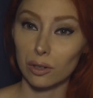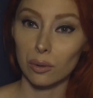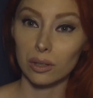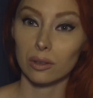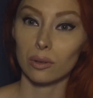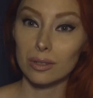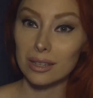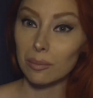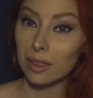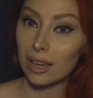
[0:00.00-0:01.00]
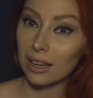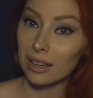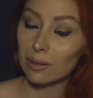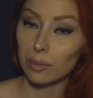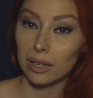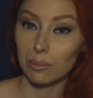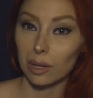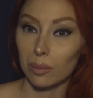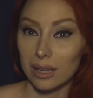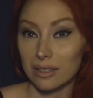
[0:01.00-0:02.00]
going through something and
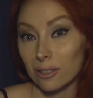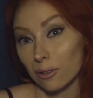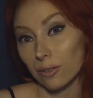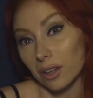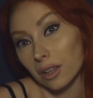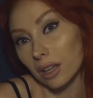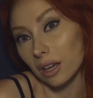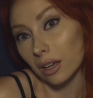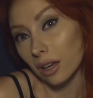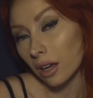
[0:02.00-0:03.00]
maybe makes you feel like